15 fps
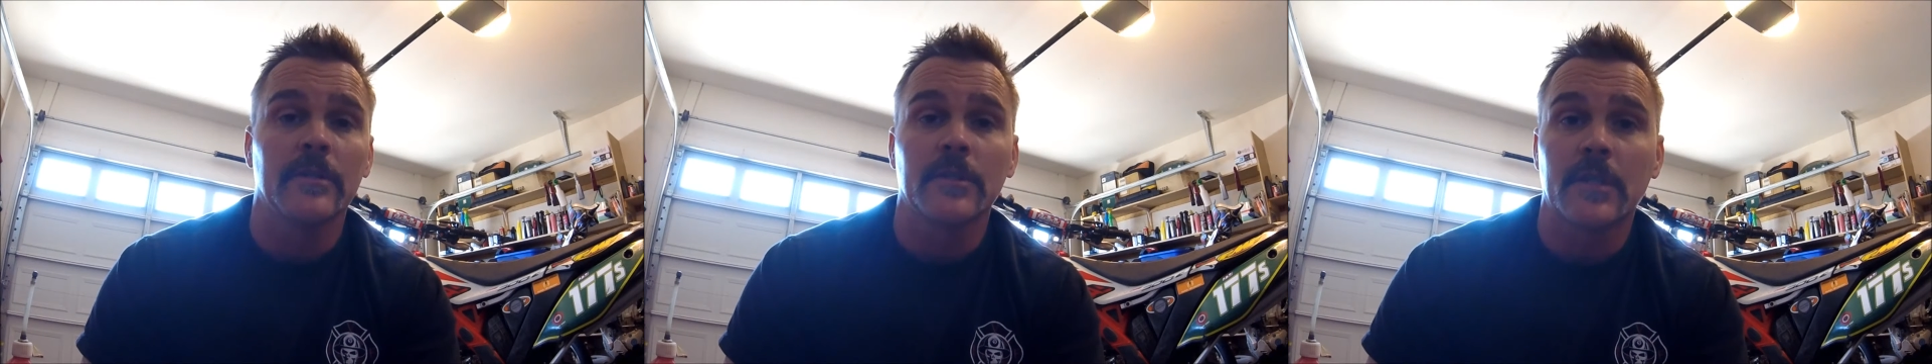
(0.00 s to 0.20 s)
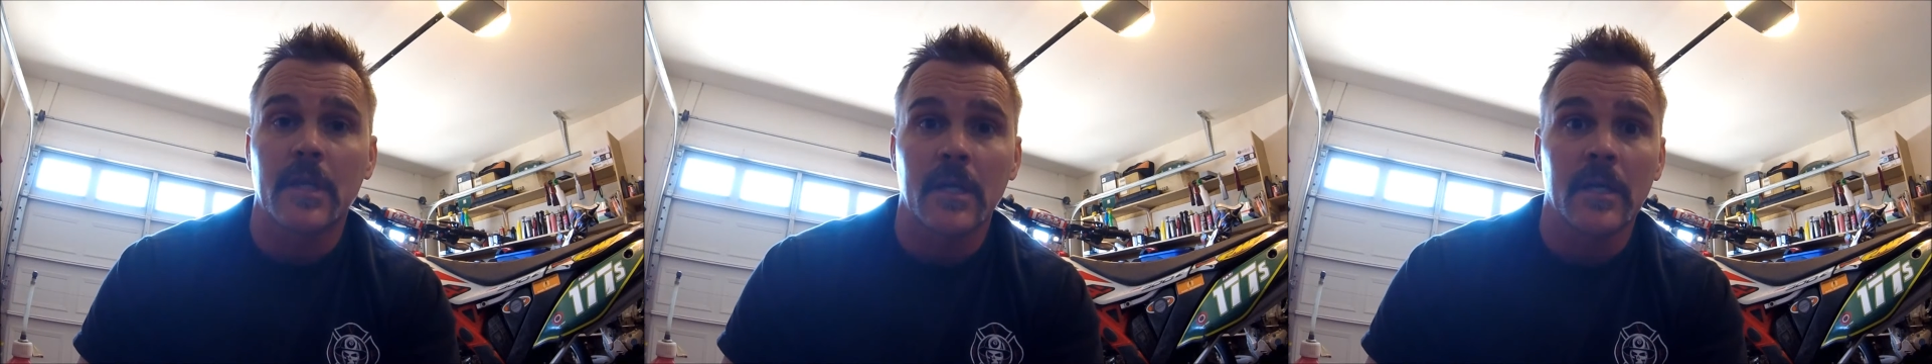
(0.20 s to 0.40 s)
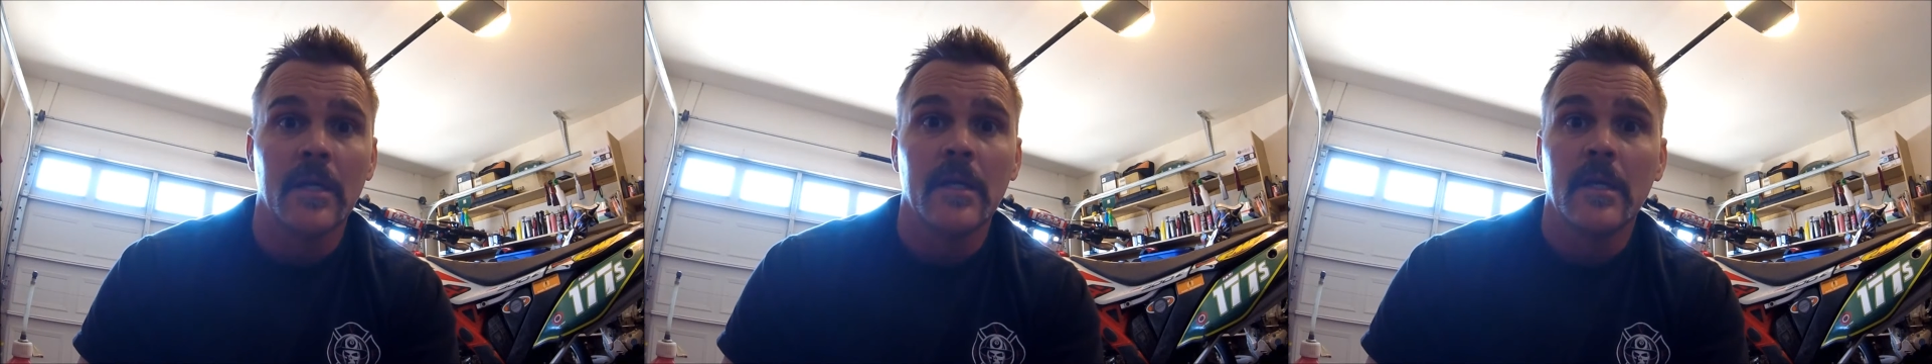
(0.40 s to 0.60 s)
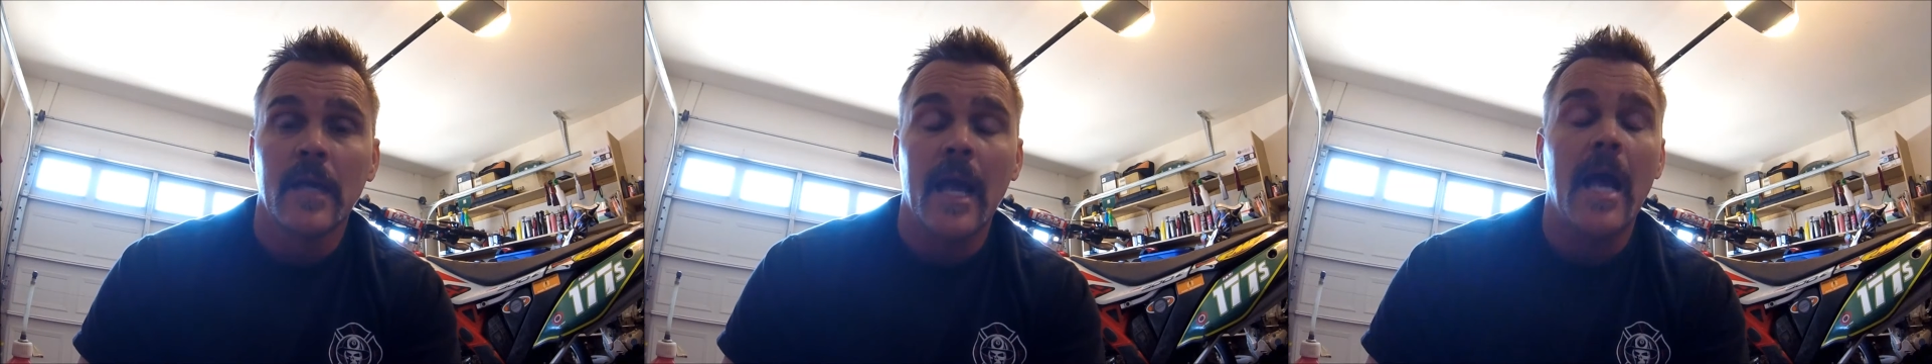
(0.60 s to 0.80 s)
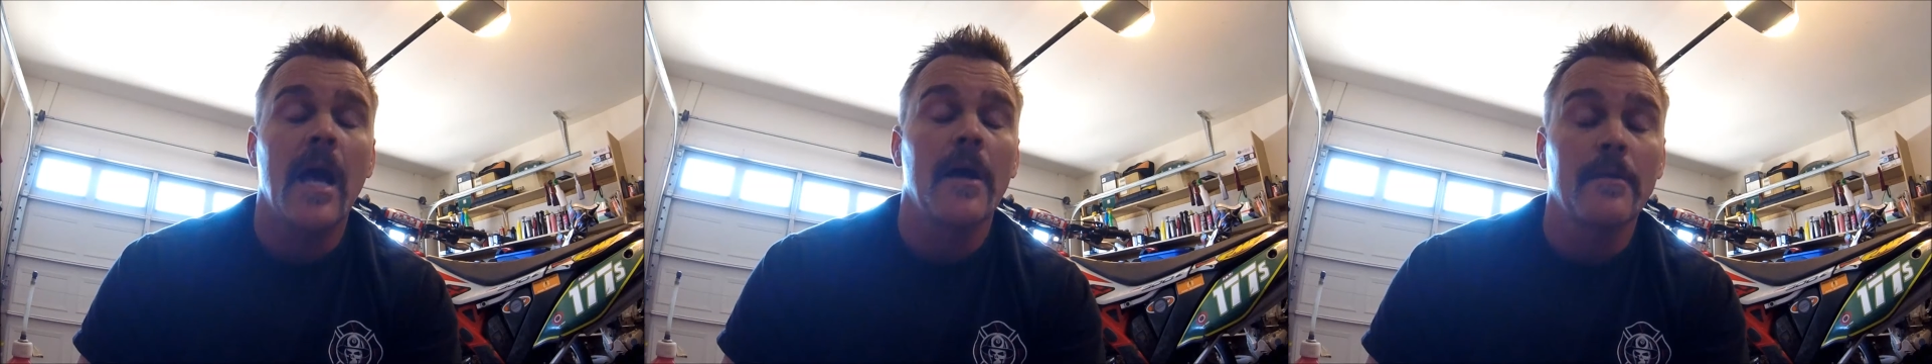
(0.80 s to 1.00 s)
look
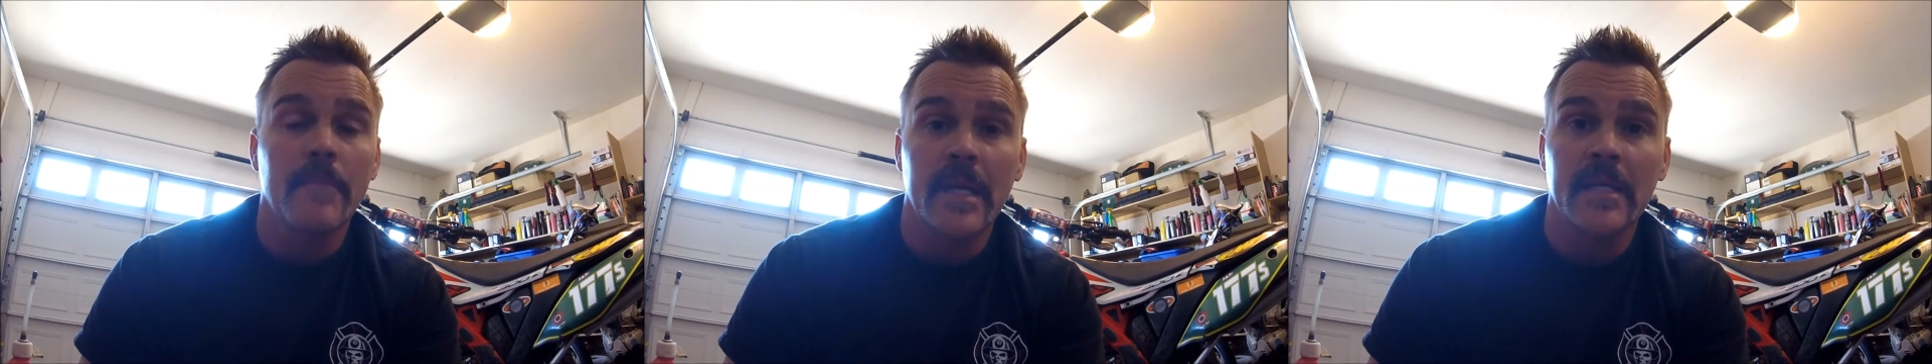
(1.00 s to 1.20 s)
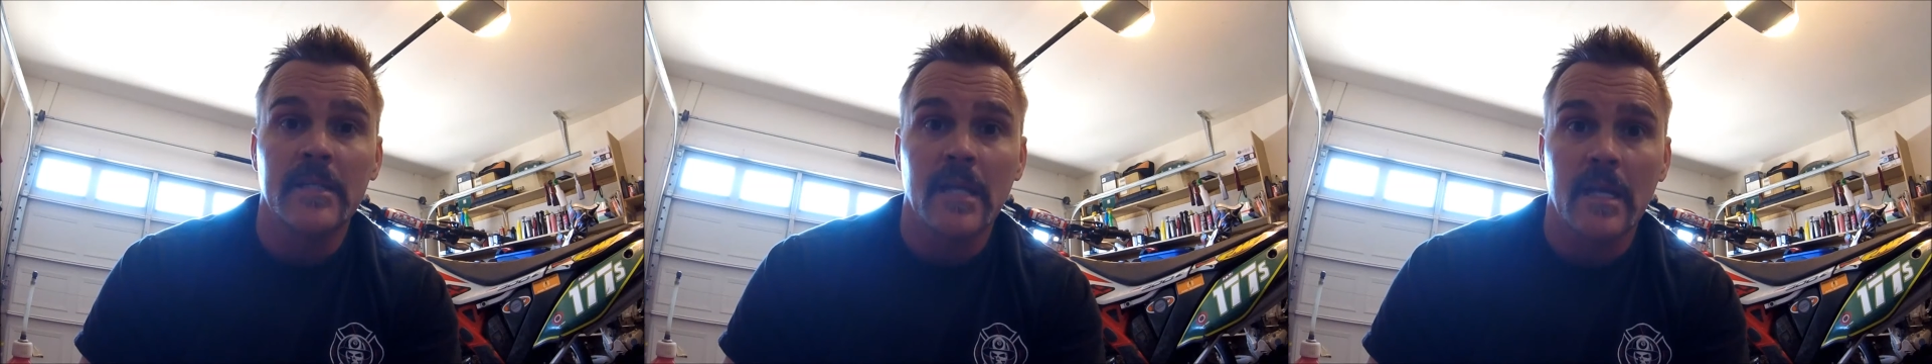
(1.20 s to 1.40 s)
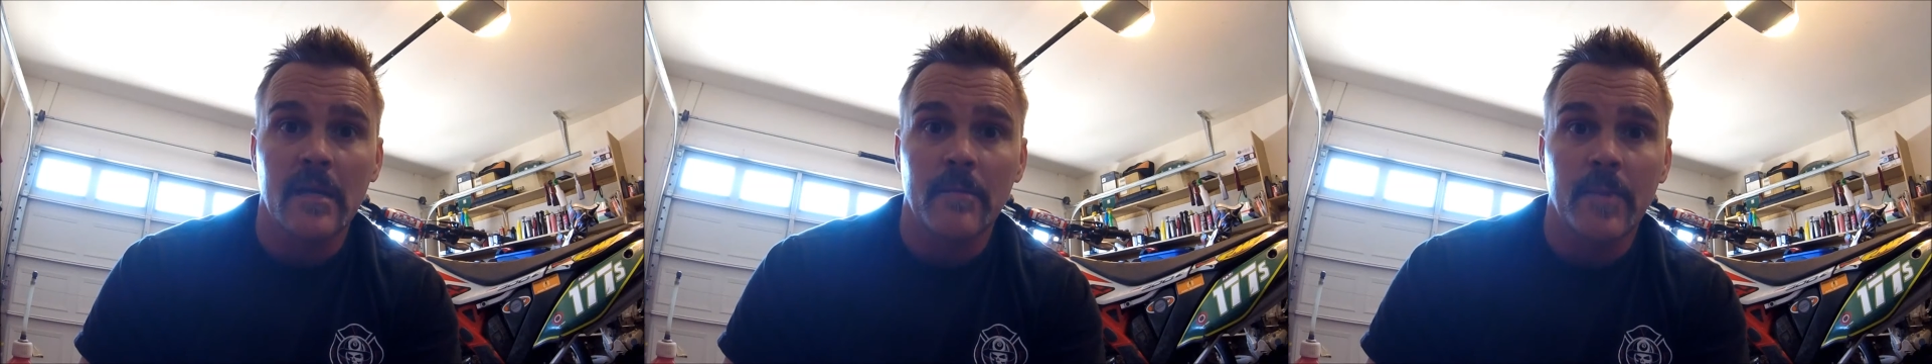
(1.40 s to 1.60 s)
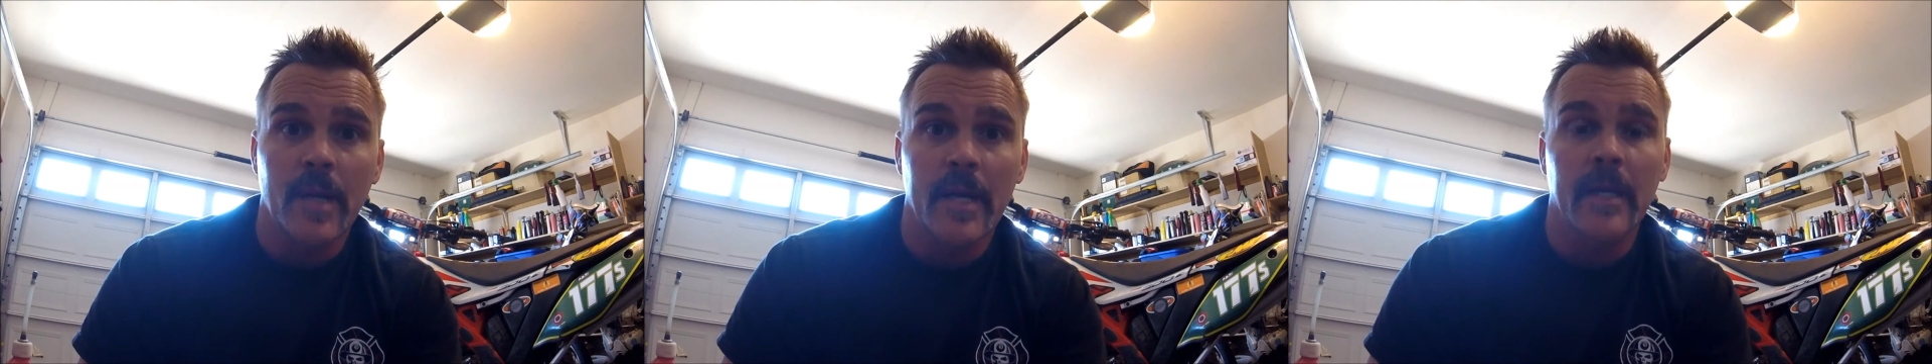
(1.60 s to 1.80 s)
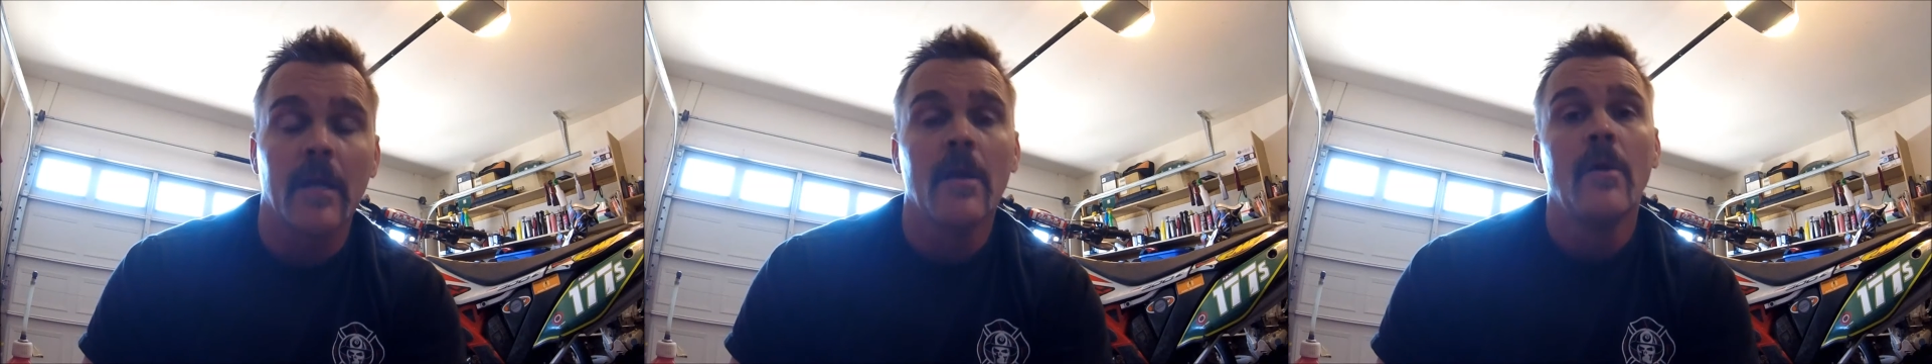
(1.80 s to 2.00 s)
how to maintain a
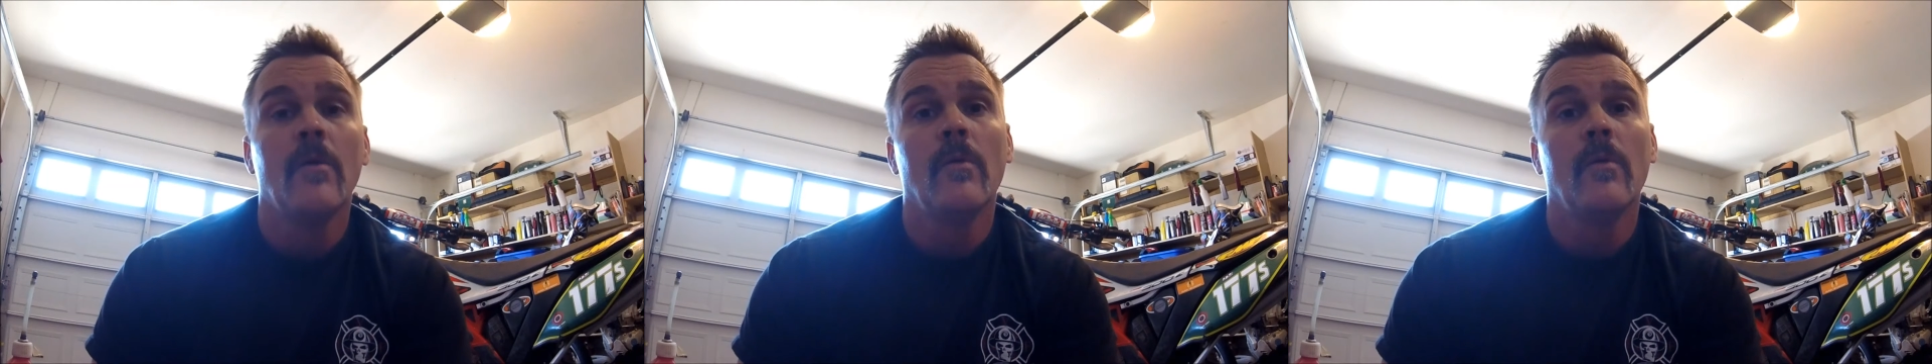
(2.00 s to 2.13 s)
bike.